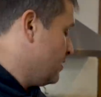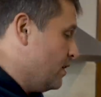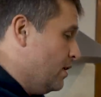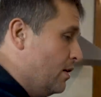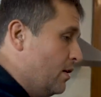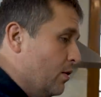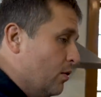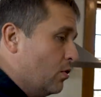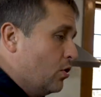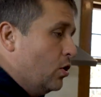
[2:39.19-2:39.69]
you
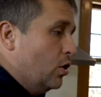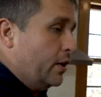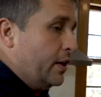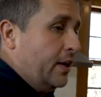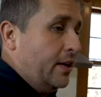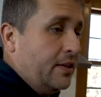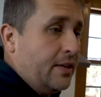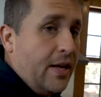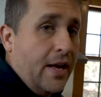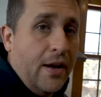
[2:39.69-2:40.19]
know,
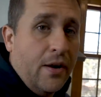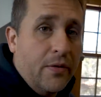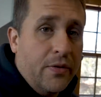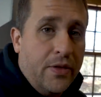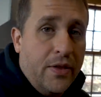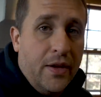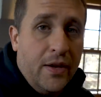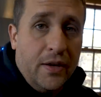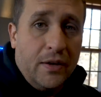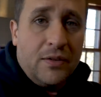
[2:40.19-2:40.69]
cooking down
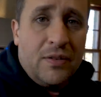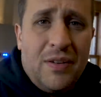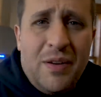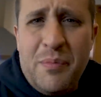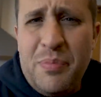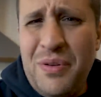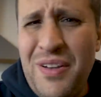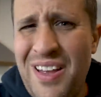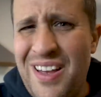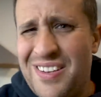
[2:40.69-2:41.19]
things.
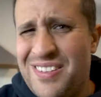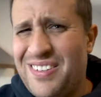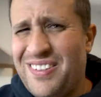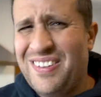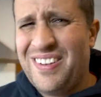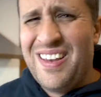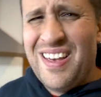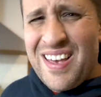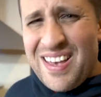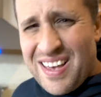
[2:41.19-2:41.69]
And
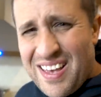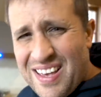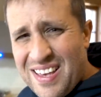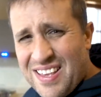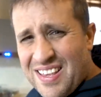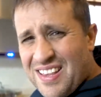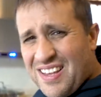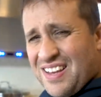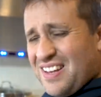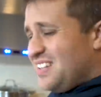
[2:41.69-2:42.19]
plus,
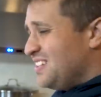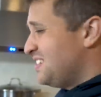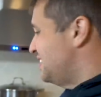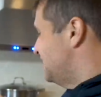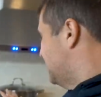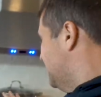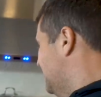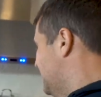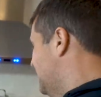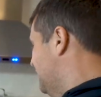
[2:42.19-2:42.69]
this
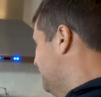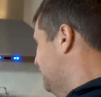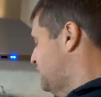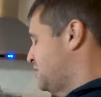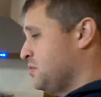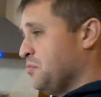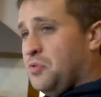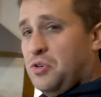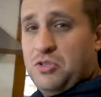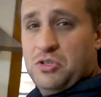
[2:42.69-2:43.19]
is gonna give
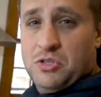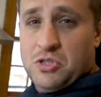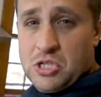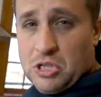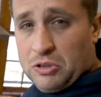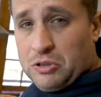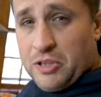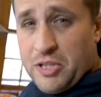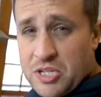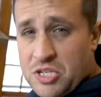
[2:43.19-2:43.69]
us some
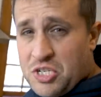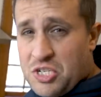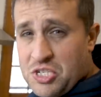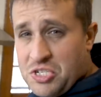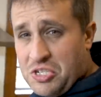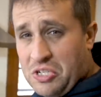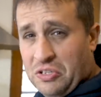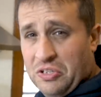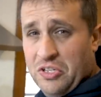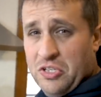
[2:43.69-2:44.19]
delicious,
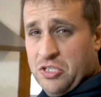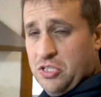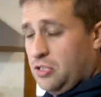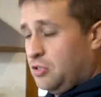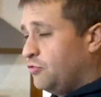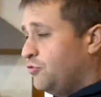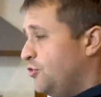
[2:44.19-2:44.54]
delicious